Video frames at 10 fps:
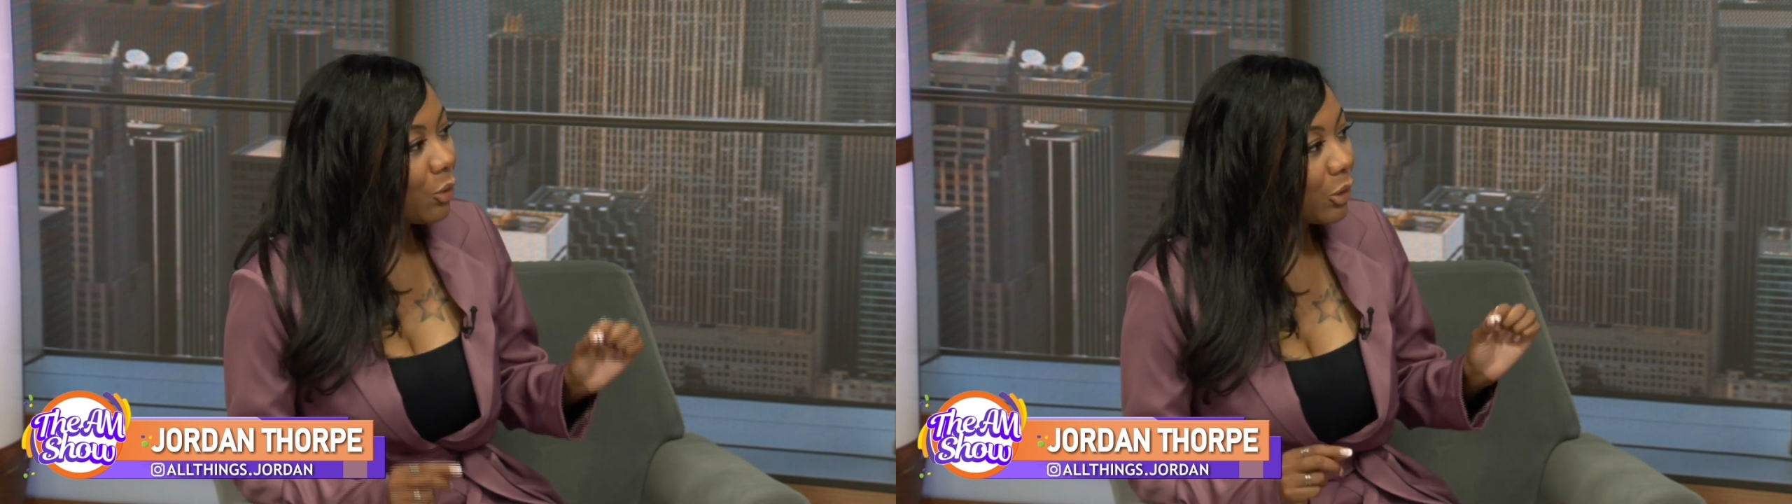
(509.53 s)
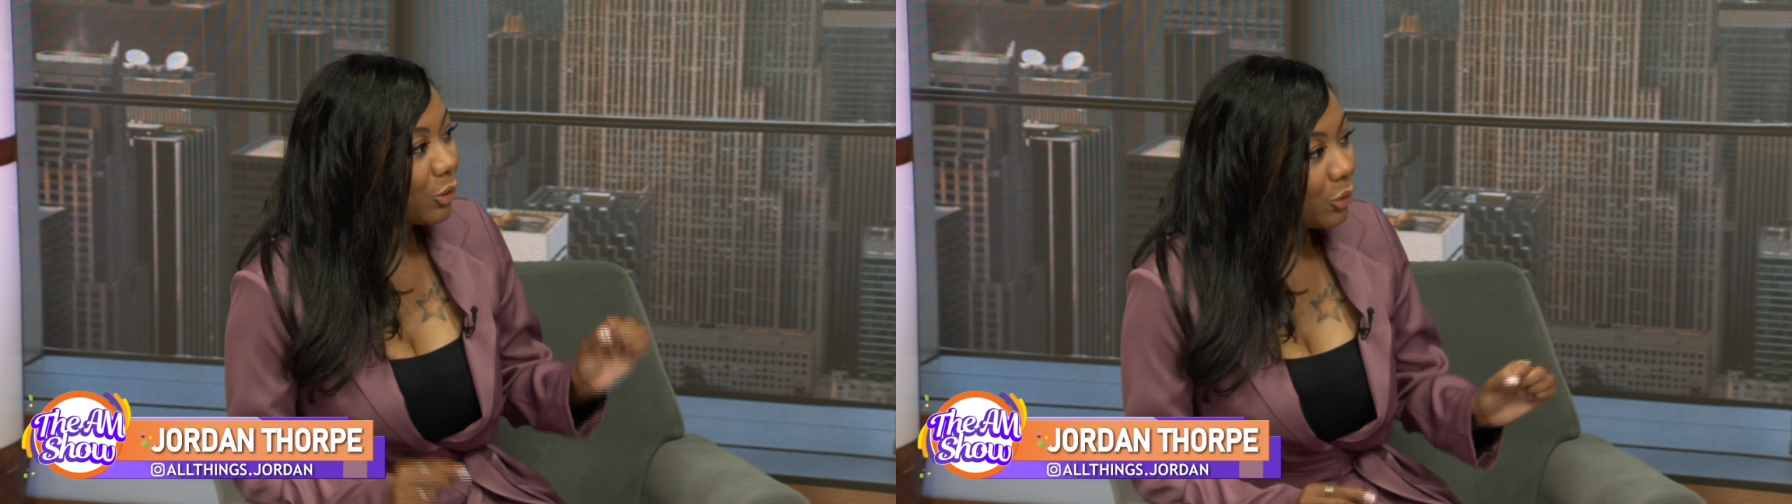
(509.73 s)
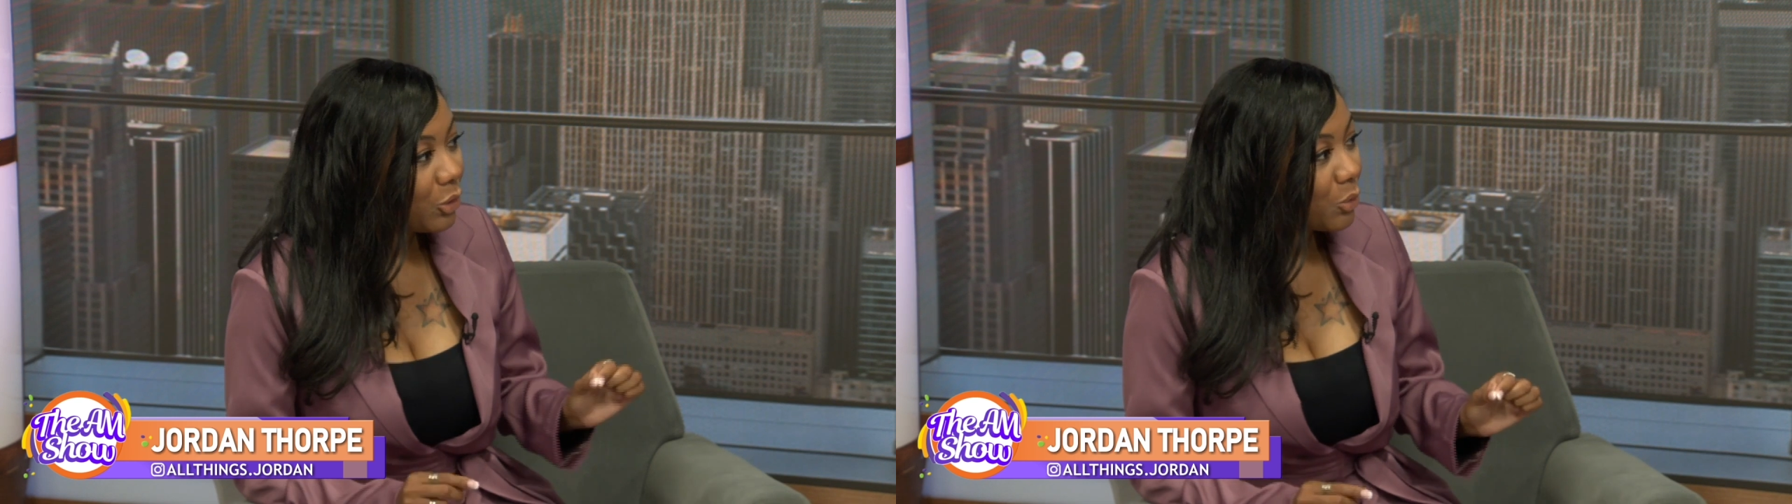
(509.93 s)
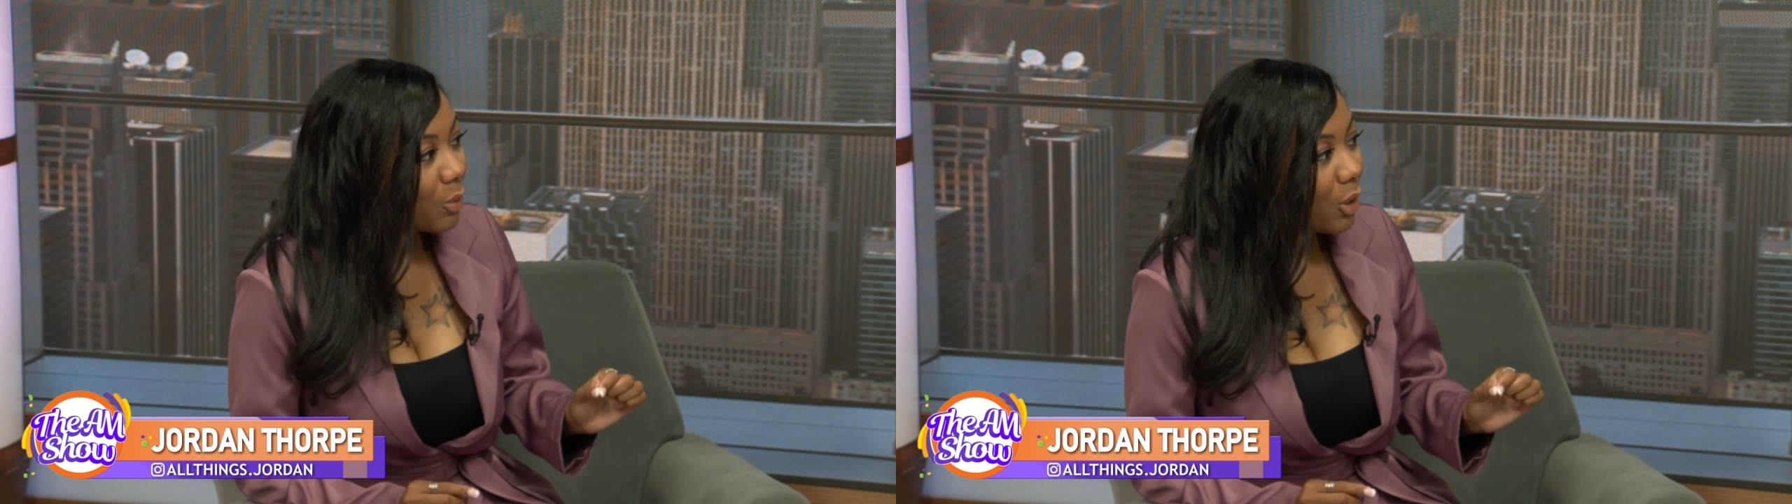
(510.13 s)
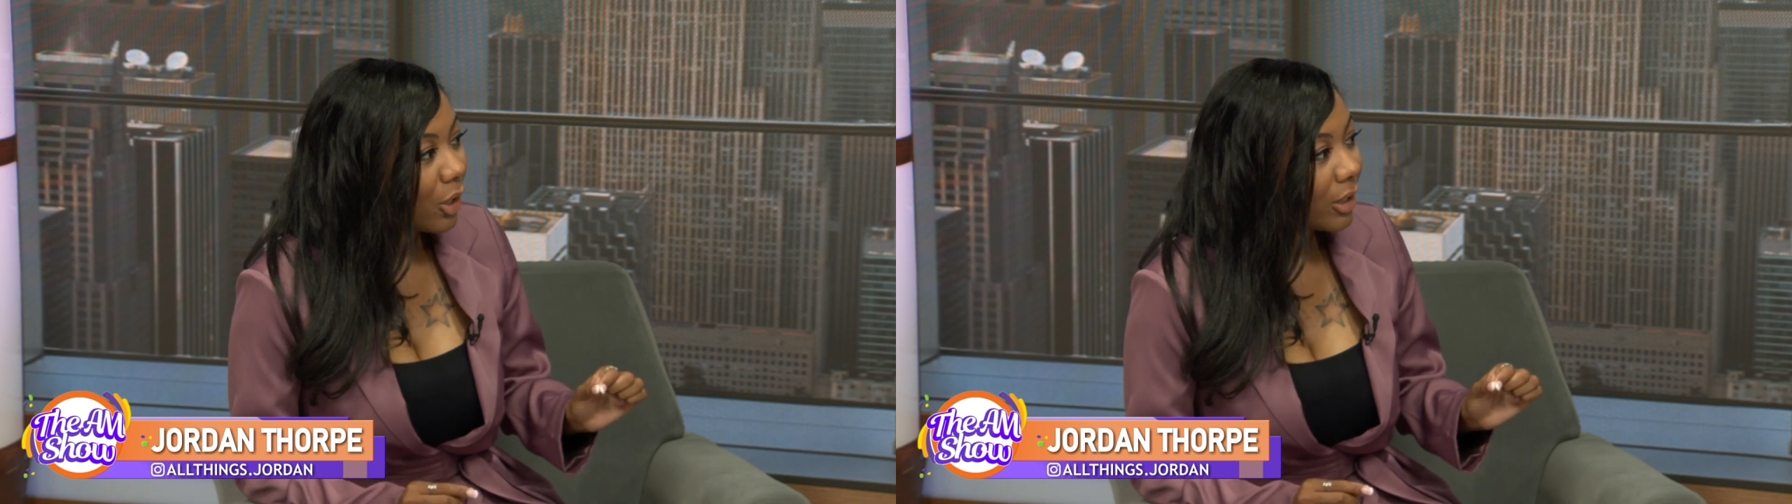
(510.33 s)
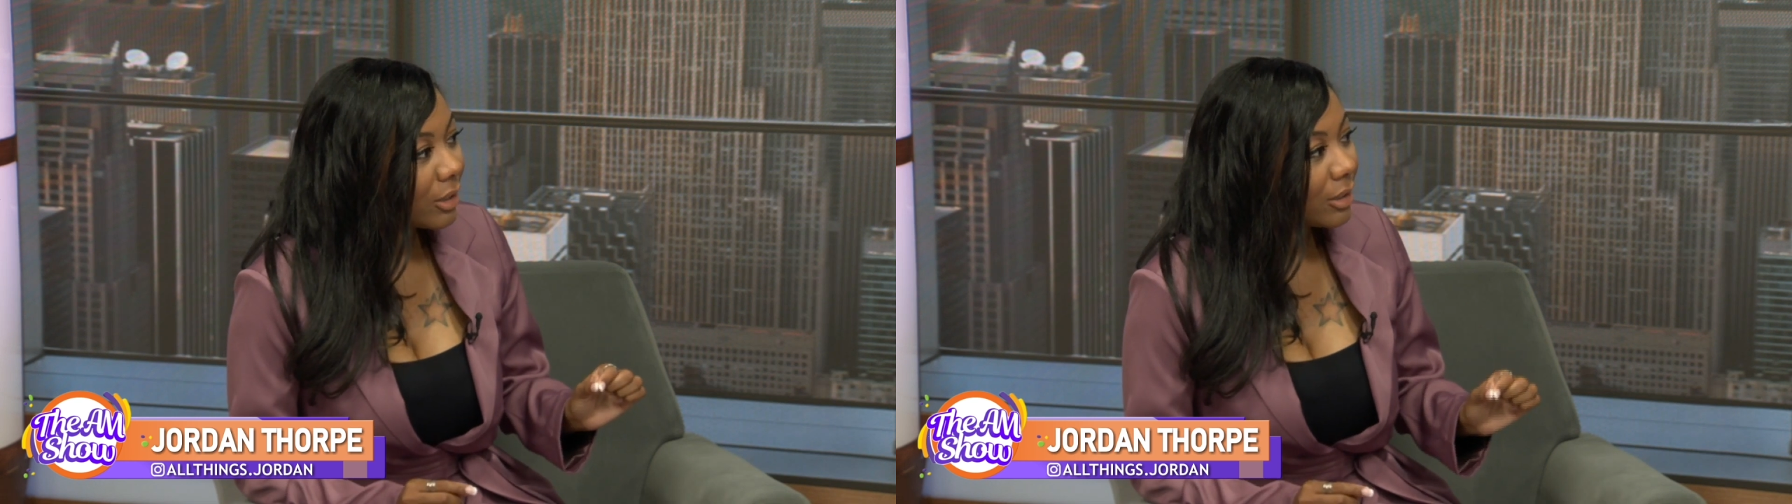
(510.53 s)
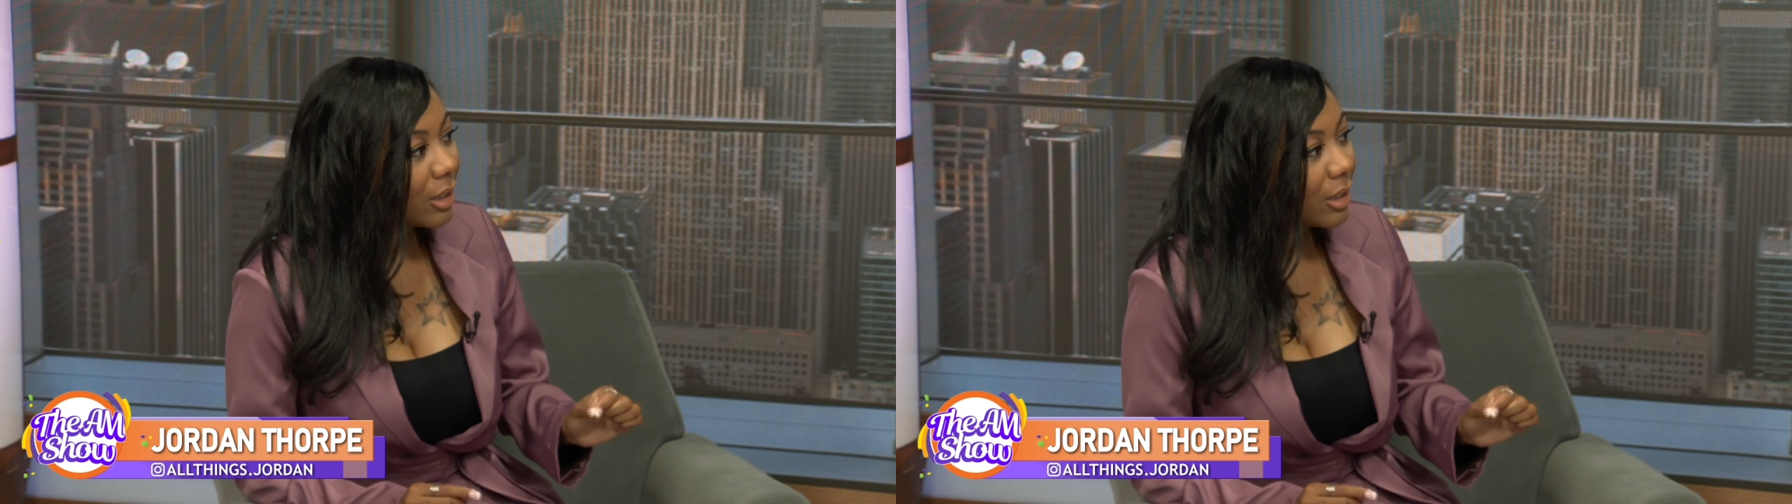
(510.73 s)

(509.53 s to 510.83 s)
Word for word: on who you are,